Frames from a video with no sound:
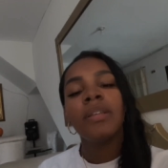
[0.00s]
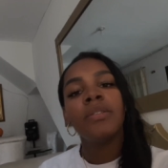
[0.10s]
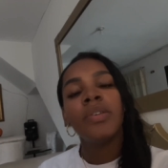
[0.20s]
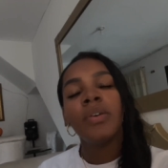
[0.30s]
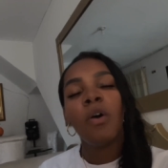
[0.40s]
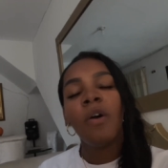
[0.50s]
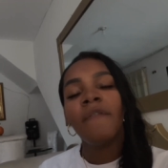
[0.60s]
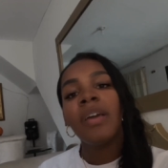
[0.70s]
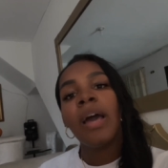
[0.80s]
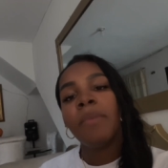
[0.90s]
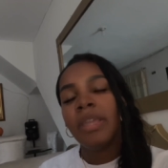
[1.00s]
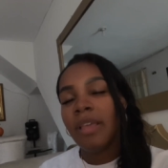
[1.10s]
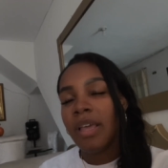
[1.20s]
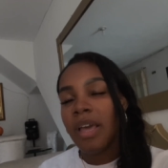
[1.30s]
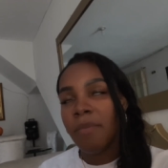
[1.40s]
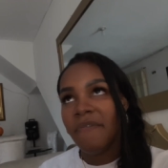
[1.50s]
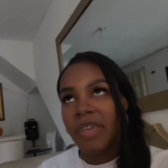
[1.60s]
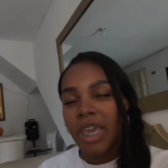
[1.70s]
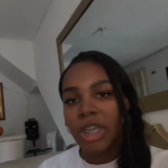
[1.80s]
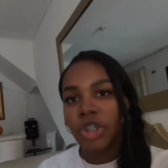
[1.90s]

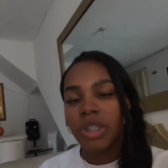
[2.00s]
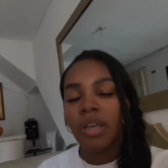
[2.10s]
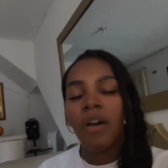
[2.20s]
gamification.